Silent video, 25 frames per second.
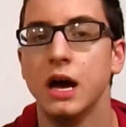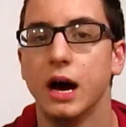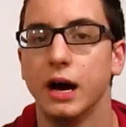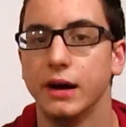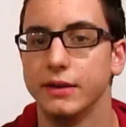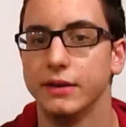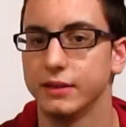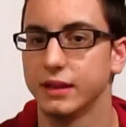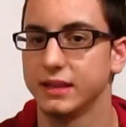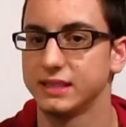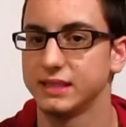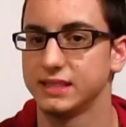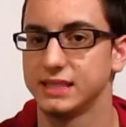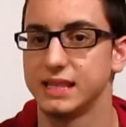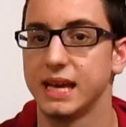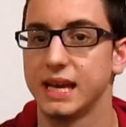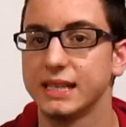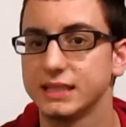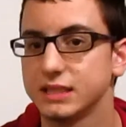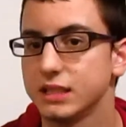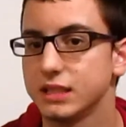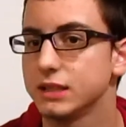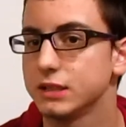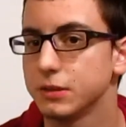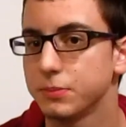unless
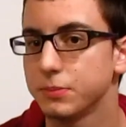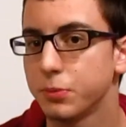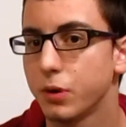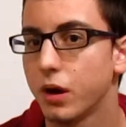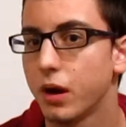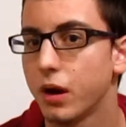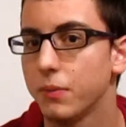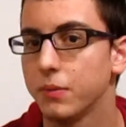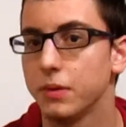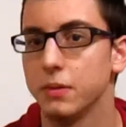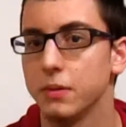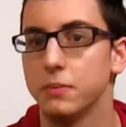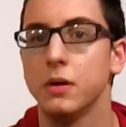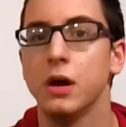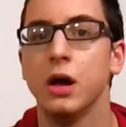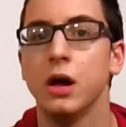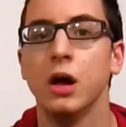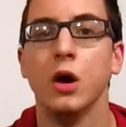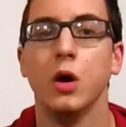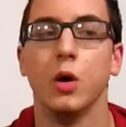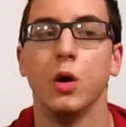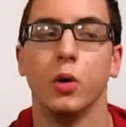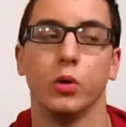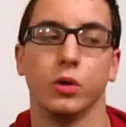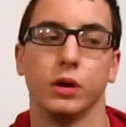that's not the problem,
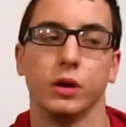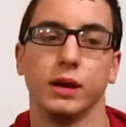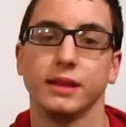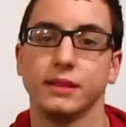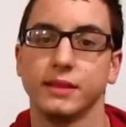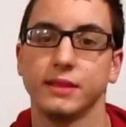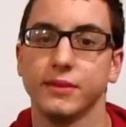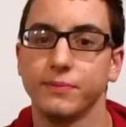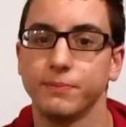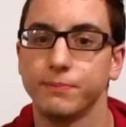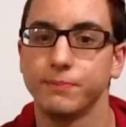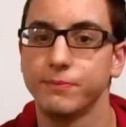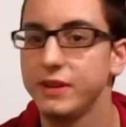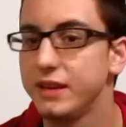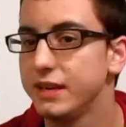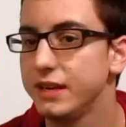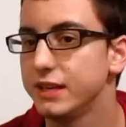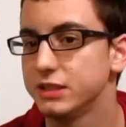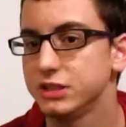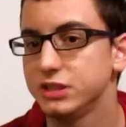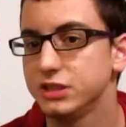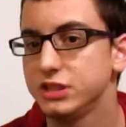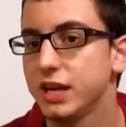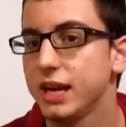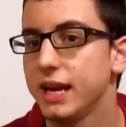or hit the
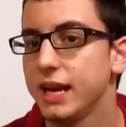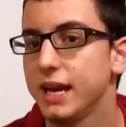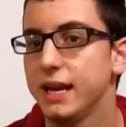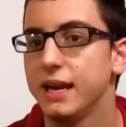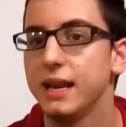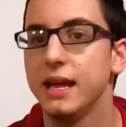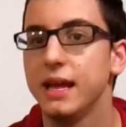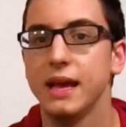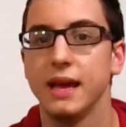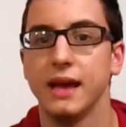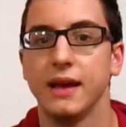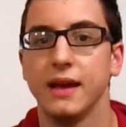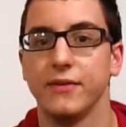Fiendish Chain